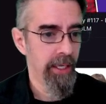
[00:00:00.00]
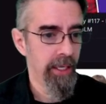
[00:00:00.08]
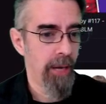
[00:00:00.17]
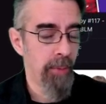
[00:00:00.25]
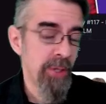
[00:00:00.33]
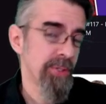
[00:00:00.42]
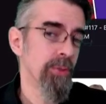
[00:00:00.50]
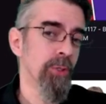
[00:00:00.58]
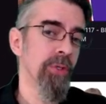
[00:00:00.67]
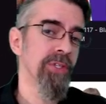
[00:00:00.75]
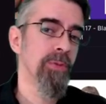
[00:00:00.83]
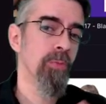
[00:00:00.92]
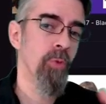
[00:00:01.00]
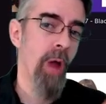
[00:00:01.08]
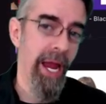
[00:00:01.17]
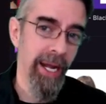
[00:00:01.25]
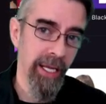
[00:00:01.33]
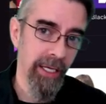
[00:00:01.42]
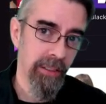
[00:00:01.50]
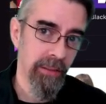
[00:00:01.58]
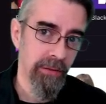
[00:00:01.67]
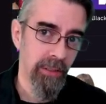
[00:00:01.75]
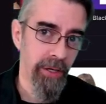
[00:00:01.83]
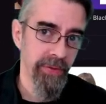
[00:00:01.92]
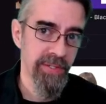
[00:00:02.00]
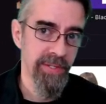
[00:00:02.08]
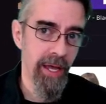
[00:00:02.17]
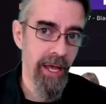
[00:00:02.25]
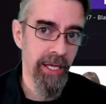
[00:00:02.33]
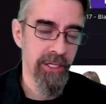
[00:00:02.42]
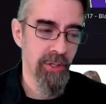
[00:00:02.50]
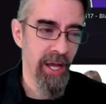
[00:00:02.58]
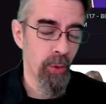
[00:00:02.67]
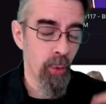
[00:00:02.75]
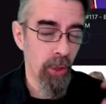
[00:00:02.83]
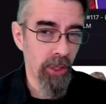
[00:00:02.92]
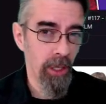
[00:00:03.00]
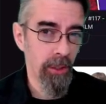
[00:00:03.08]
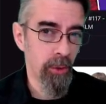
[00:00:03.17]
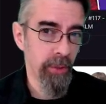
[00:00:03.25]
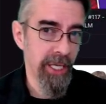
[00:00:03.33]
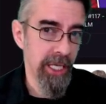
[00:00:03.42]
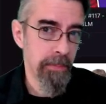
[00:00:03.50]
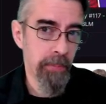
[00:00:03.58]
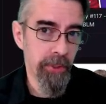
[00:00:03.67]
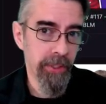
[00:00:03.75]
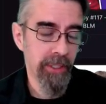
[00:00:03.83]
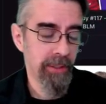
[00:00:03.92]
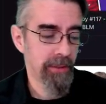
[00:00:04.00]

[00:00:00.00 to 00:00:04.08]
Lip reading: I'm also doing some writing on the side, trying to work on a little ebook